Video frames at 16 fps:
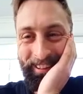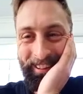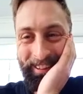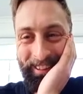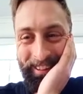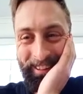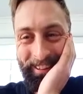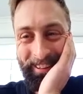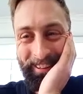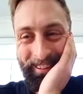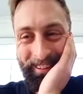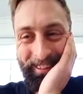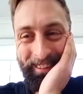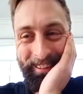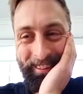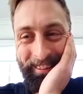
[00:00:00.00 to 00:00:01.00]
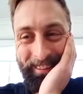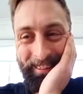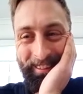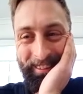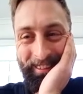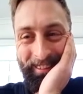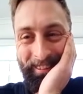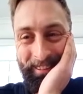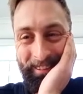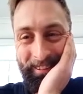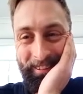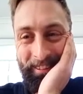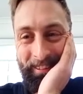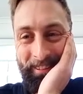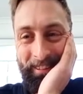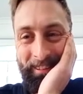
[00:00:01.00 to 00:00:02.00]

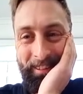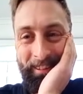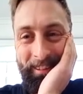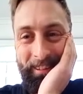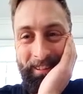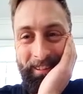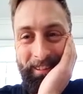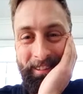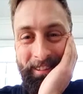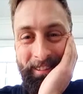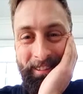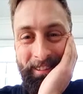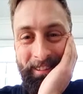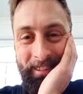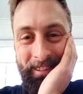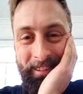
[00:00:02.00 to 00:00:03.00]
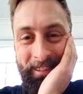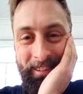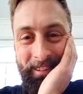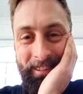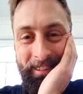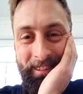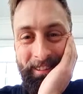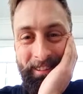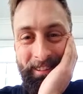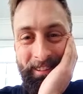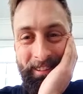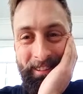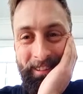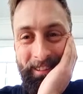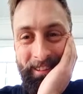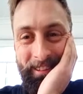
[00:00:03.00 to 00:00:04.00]

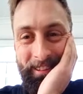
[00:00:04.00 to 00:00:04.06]
[no speech]